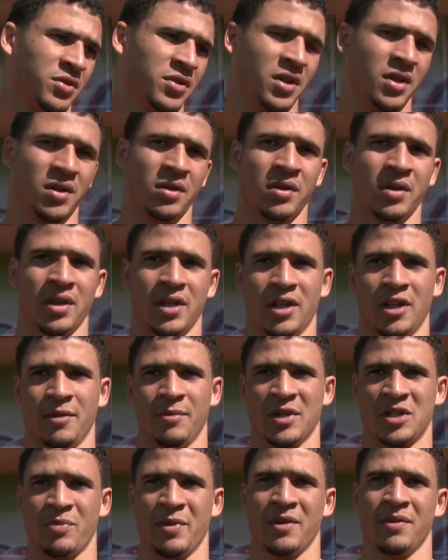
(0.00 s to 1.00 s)
So
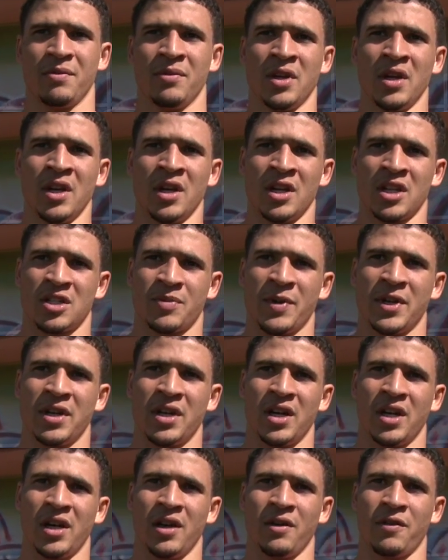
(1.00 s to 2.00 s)
it's been
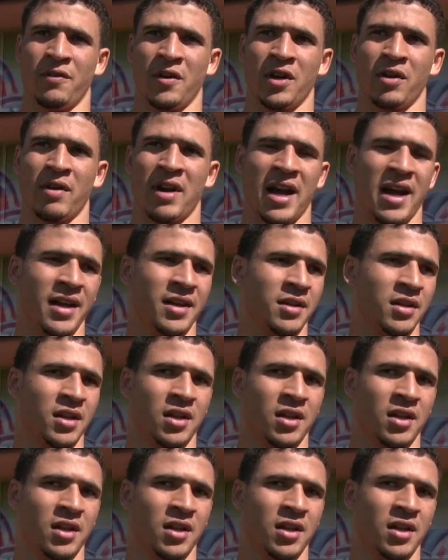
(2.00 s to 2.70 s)
a fun ride.